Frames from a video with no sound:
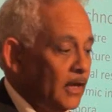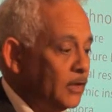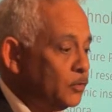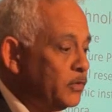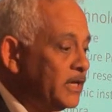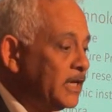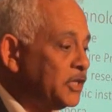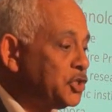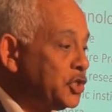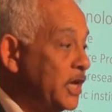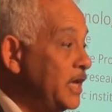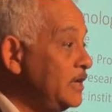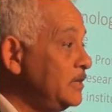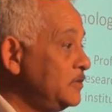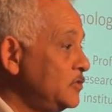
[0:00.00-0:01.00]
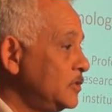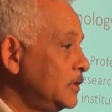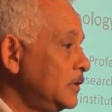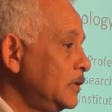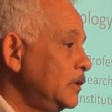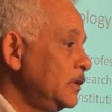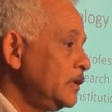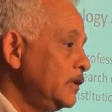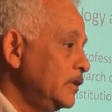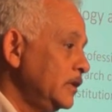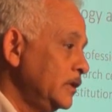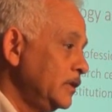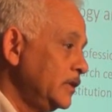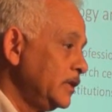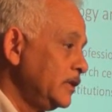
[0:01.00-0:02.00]
And we can change
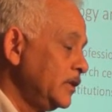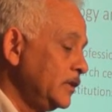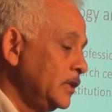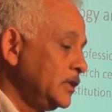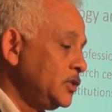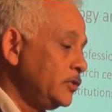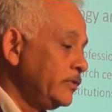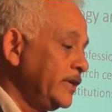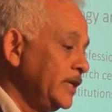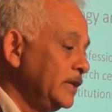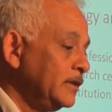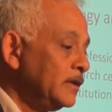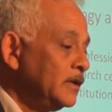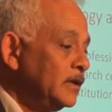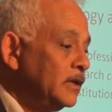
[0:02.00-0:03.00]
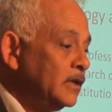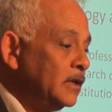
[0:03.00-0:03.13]
the terrain.